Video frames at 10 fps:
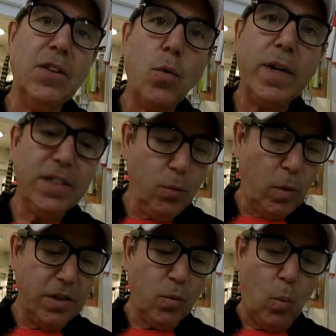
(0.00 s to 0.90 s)
And the
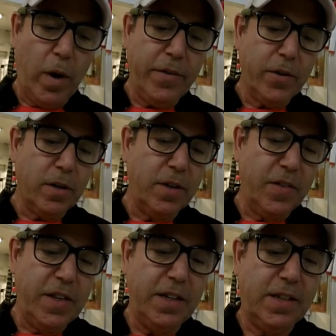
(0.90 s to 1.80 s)
question was whether
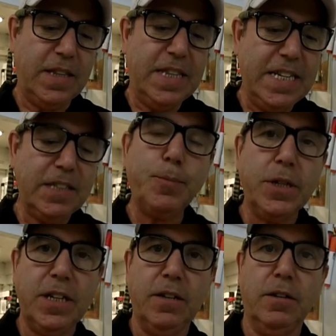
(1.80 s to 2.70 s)
the, this
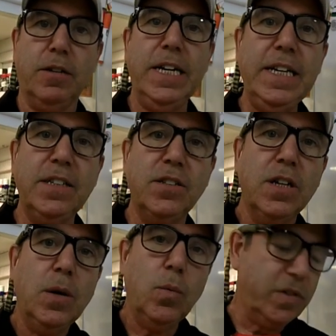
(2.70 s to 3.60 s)
particular
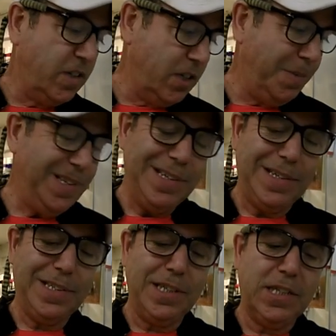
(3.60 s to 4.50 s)
hinge was going to
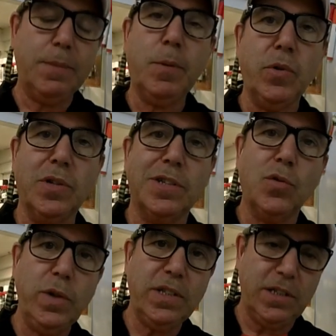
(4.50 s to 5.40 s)
be uh, susceptible to
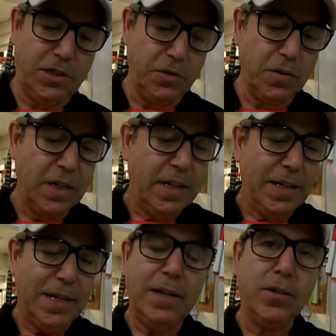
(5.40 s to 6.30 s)
twist issues.
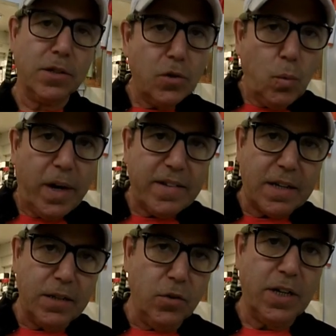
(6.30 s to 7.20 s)
Now, there are two
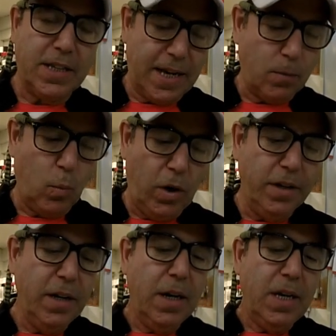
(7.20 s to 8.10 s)
ways I can look at that.
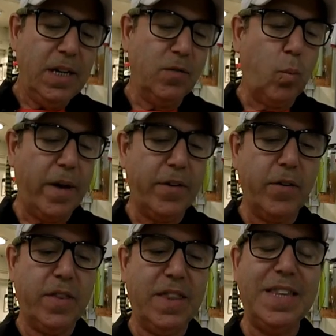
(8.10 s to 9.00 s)
One is
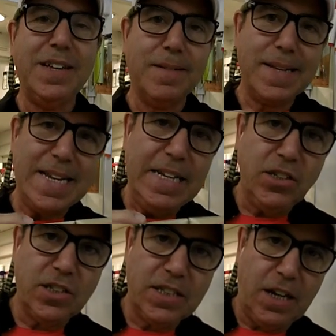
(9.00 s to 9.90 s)
whether the
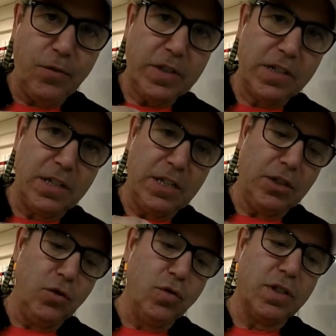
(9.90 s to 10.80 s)
hinge itself is going to
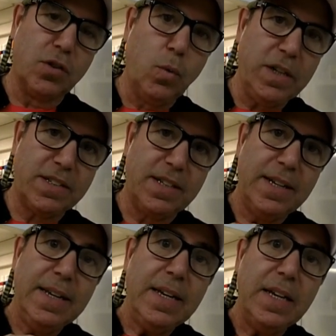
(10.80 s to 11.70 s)
induce a twist
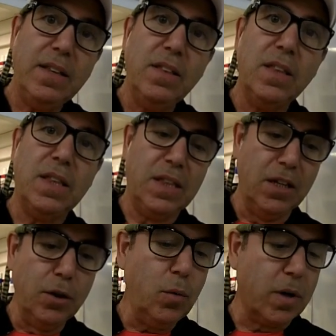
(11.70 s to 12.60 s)
in
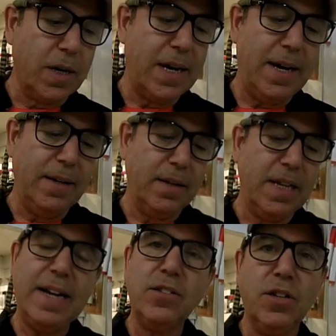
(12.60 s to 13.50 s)
the lure,
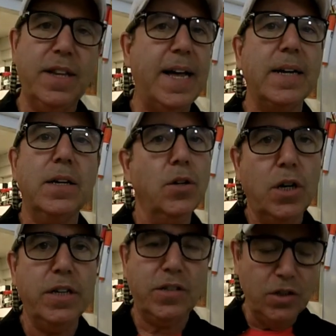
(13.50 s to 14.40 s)
and the answer to that
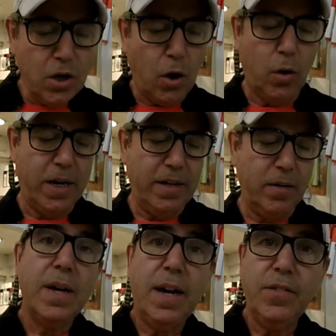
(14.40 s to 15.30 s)
is no.
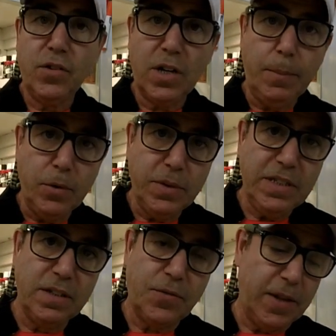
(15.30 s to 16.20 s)
And there's a couple of
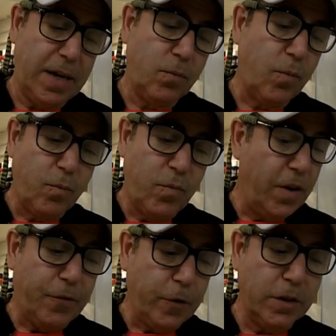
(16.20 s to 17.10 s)
reasons for that.
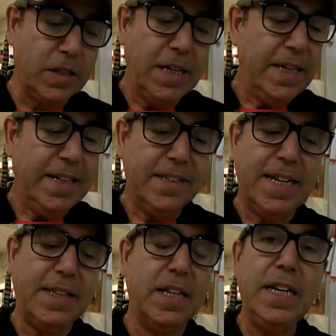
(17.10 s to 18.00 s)
The first
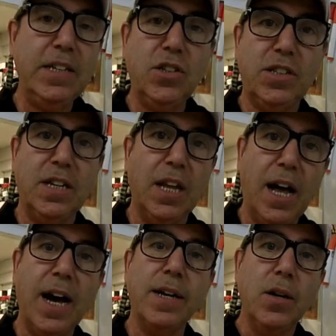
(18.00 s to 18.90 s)
is that the hinge is in
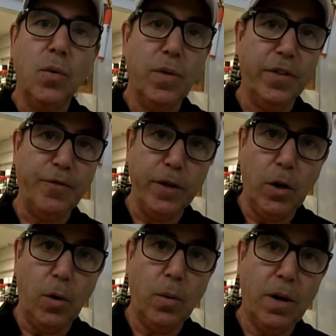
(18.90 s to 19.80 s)
line with the
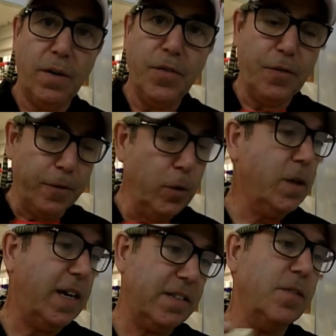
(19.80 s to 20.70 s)
flow of the
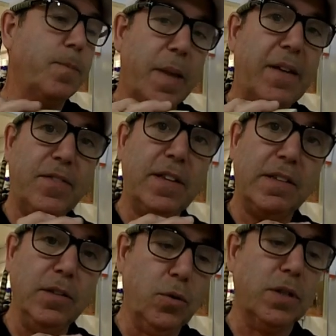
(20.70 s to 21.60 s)
fluid as, the, as
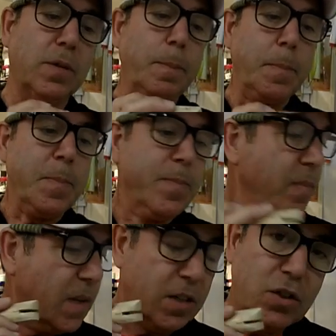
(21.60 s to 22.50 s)
this lure
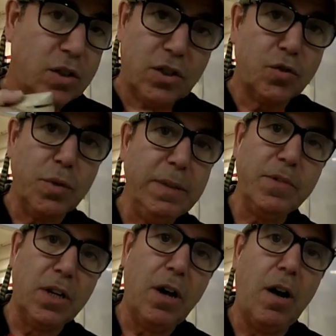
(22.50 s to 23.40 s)

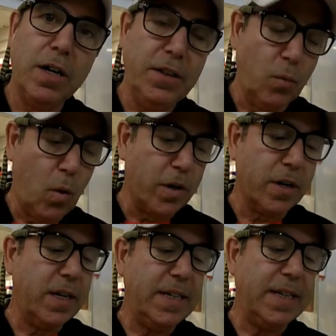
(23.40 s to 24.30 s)
streams along in the
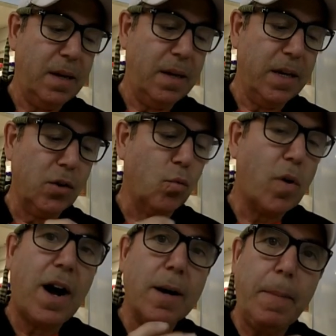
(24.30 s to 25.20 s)
water. It'll
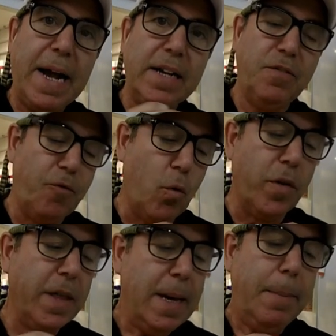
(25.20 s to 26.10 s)
rock back and
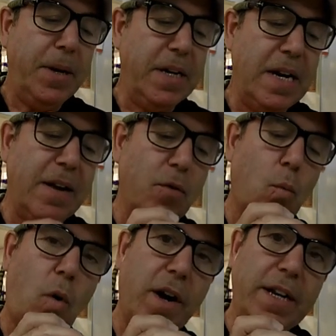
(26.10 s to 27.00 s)
forth, but
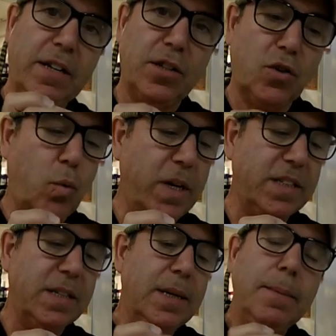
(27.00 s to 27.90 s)
never wanting to
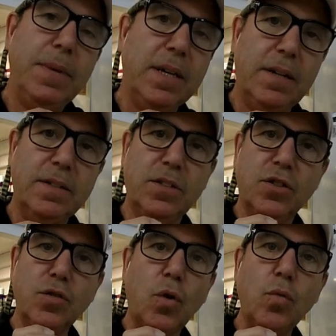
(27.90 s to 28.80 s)
twist because
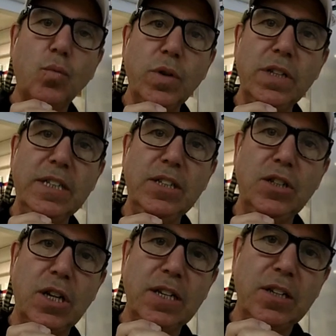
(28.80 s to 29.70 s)
there's no real
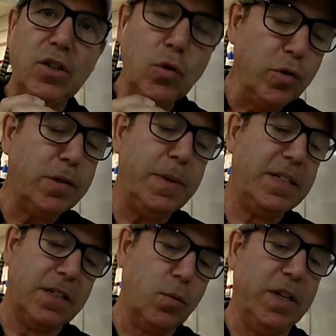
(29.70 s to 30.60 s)
in,
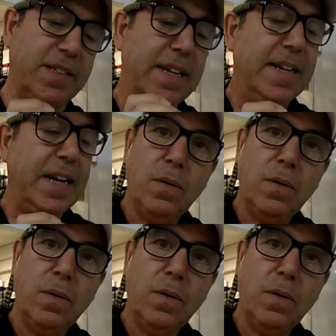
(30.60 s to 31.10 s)
inducement to twist.